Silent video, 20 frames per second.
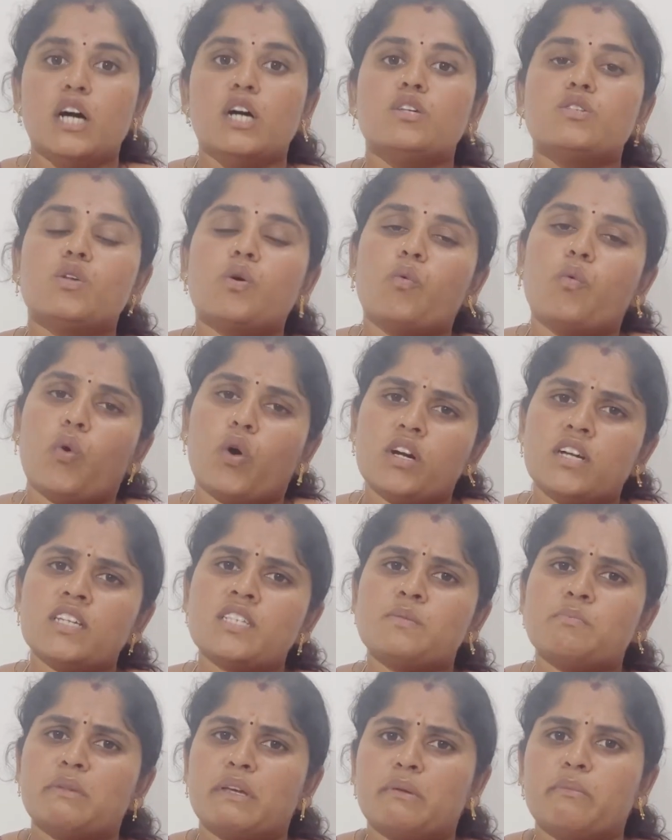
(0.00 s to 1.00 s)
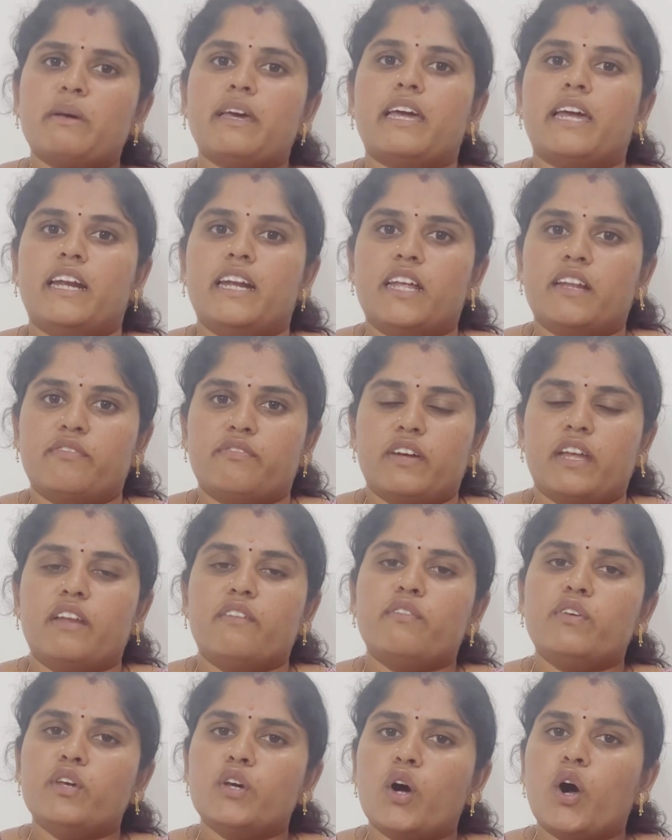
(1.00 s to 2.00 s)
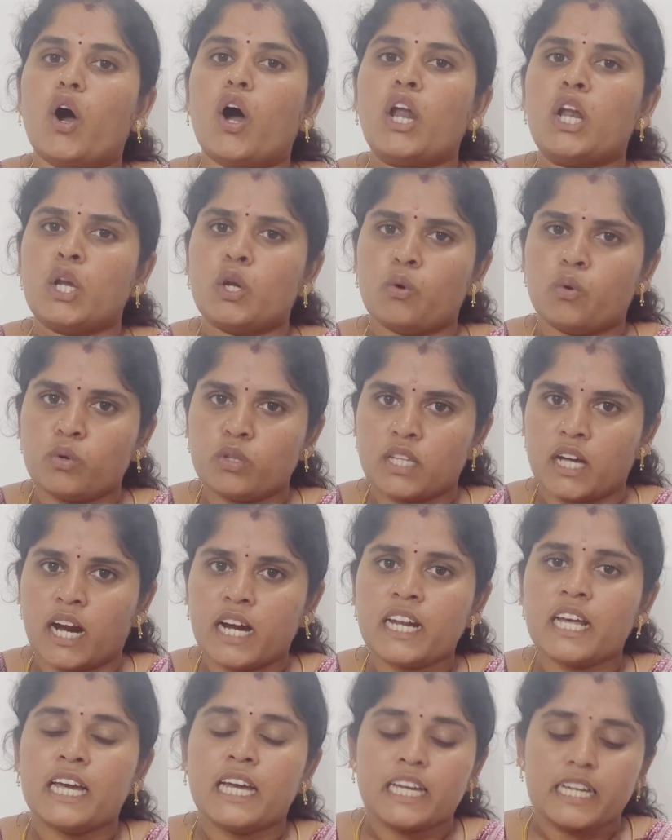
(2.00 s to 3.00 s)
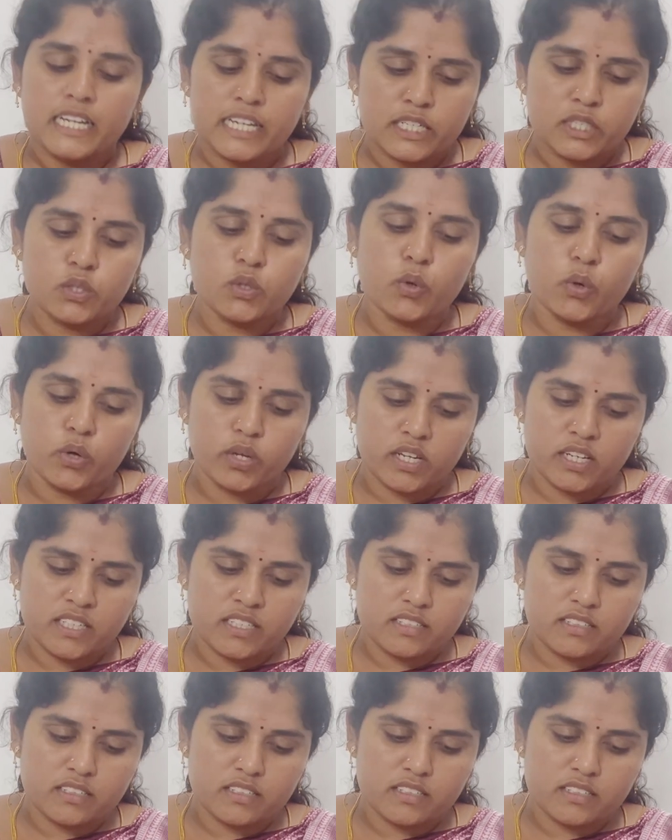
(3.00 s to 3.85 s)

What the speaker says: So what is mean by header file? We all know that it